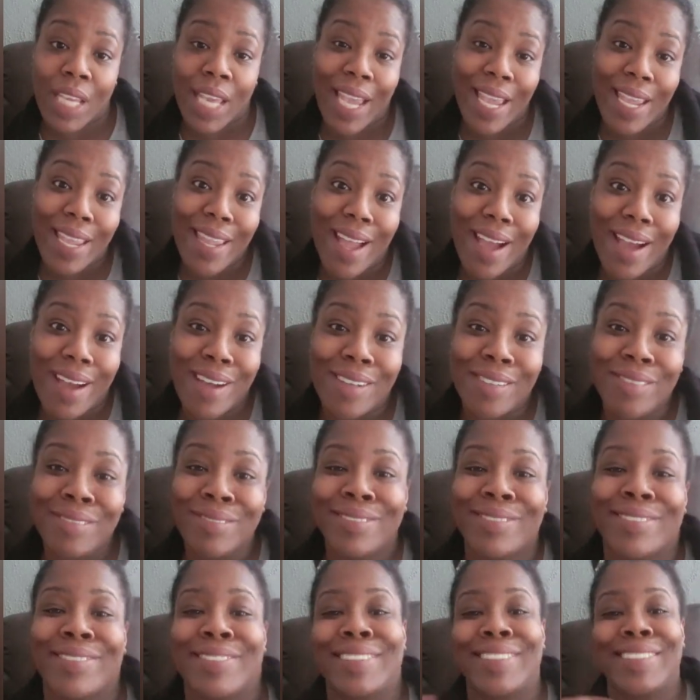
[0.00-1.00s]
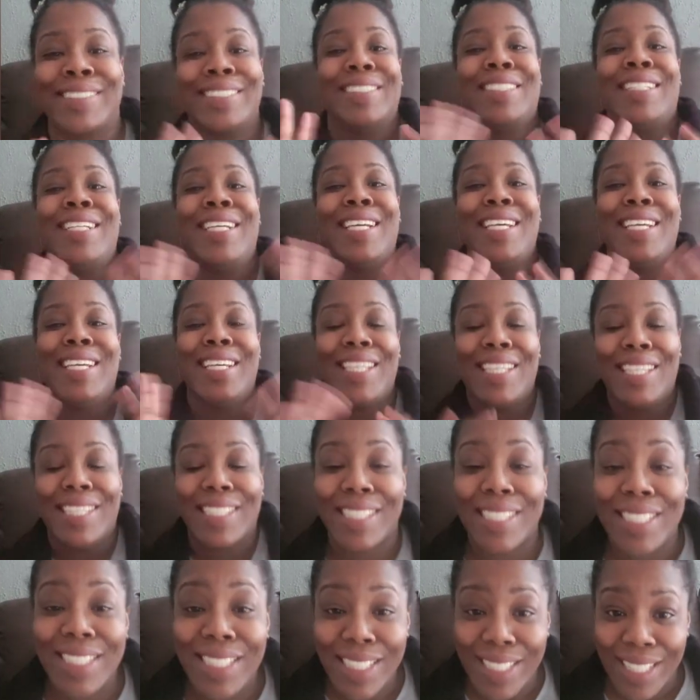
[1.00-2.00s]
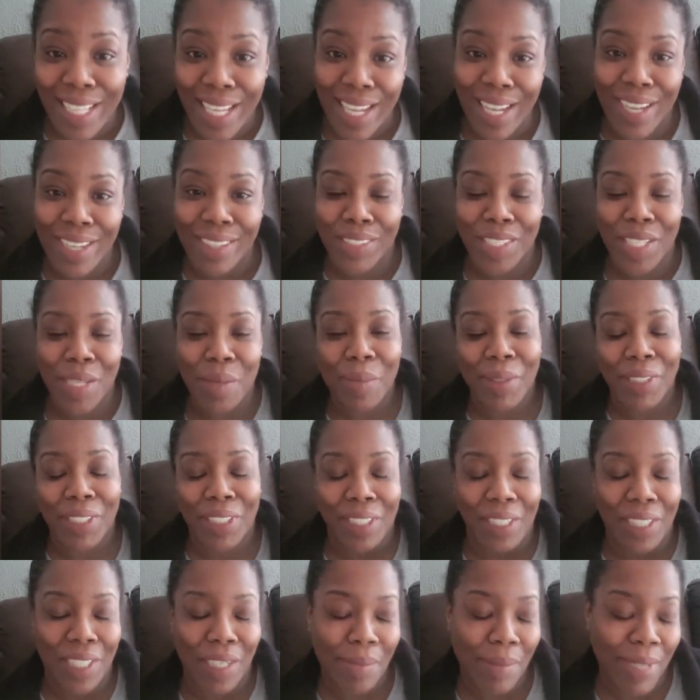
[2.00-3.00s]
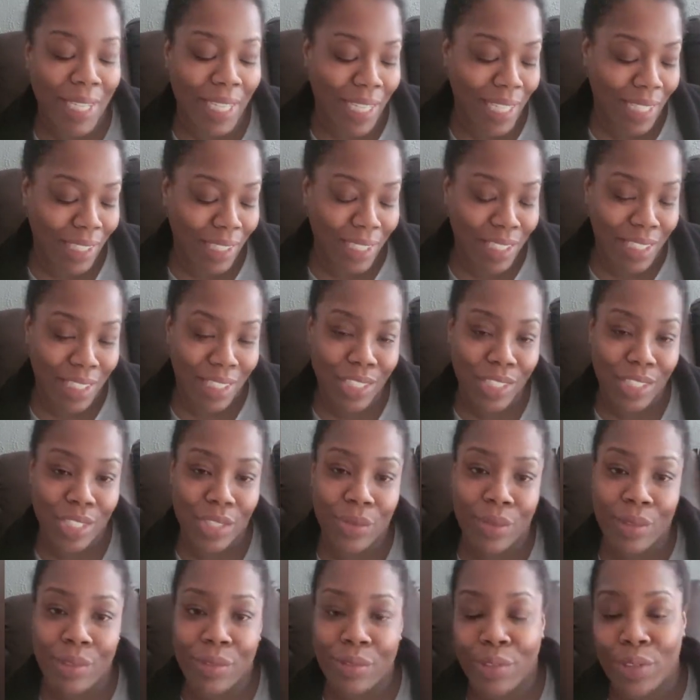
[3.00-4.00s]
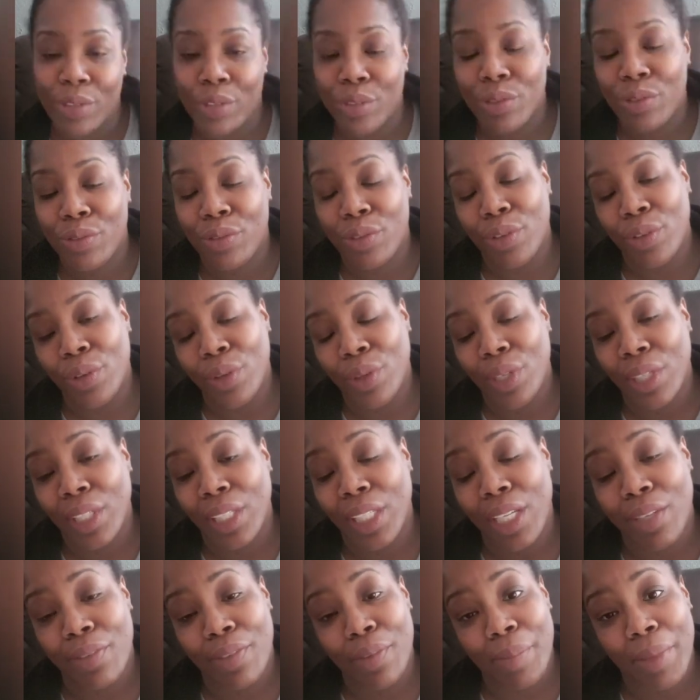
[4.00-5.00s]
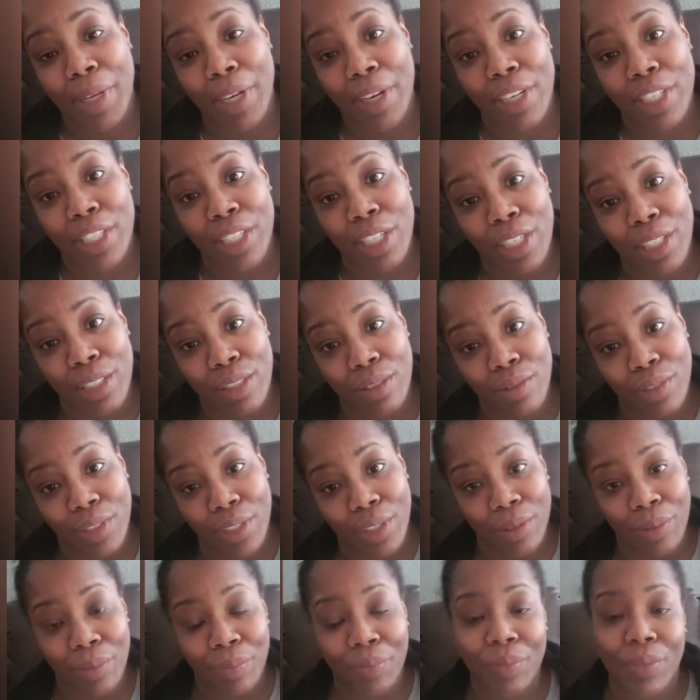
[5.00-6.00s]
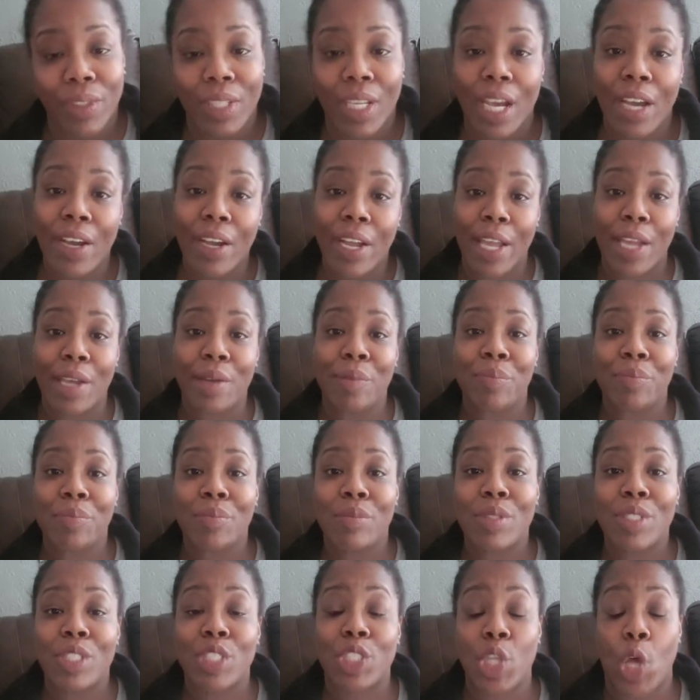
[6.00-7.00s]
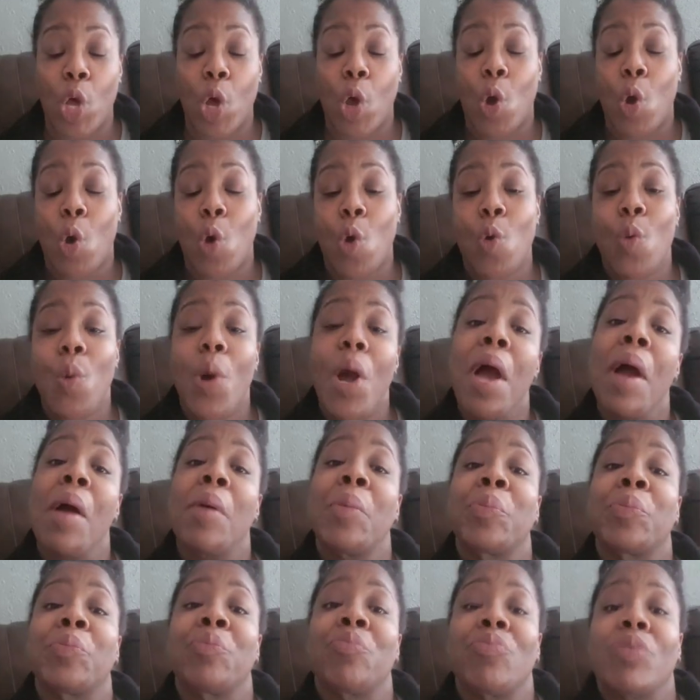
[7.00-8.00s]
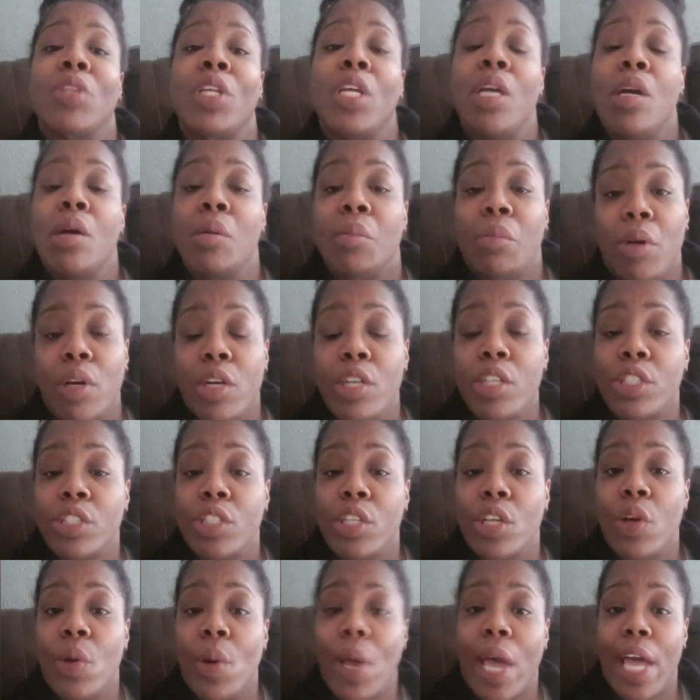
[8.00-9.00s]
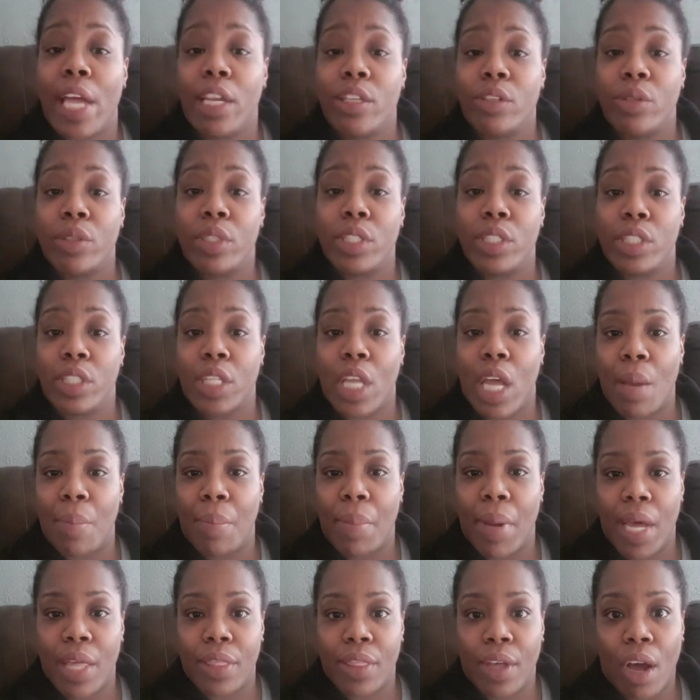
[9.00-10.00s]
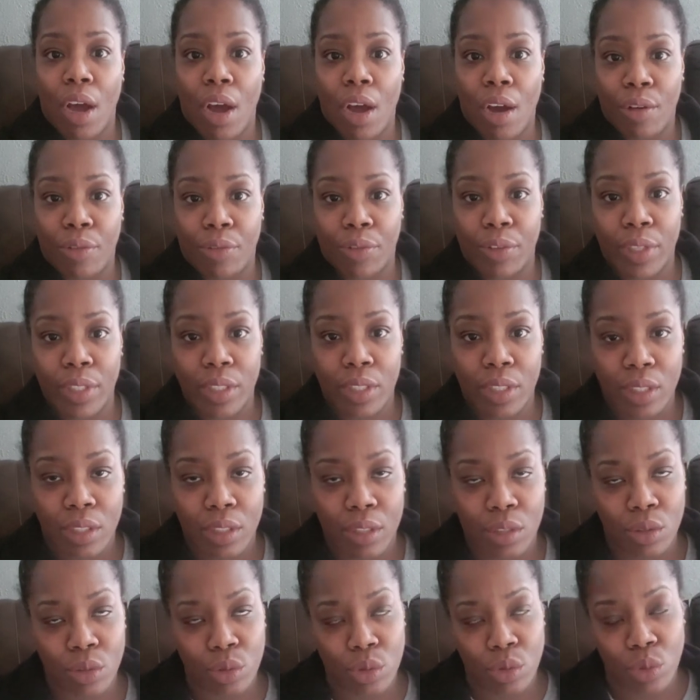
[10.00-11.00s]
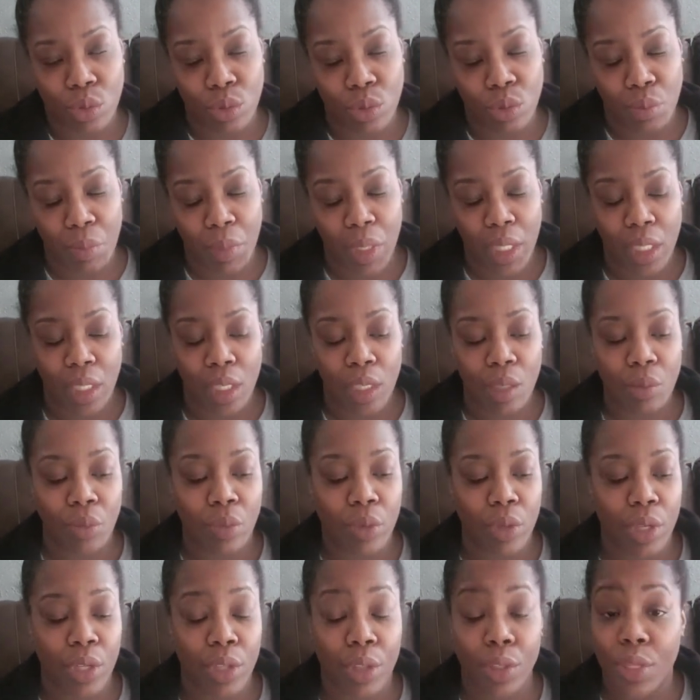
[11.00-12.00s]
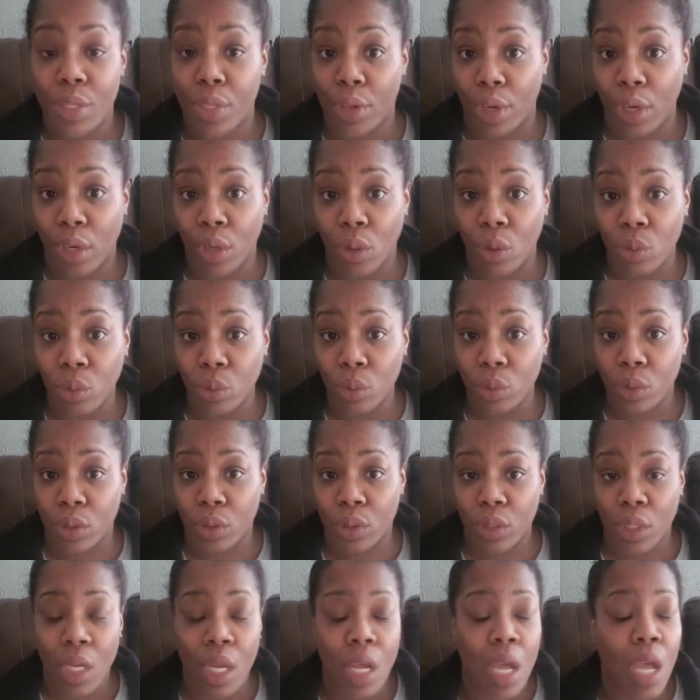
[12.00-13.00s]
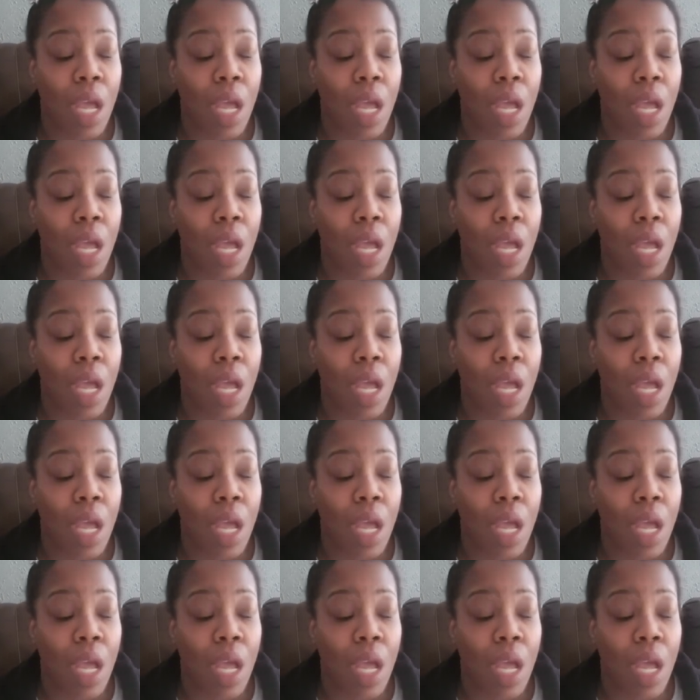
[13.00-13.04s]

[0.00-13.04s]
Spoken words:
Hey y'all, this is AL Think Madame, and this is the review for Love and Marriage Huntsville. Okay, so Marceau actually stopped by the office to meet up with the Holts.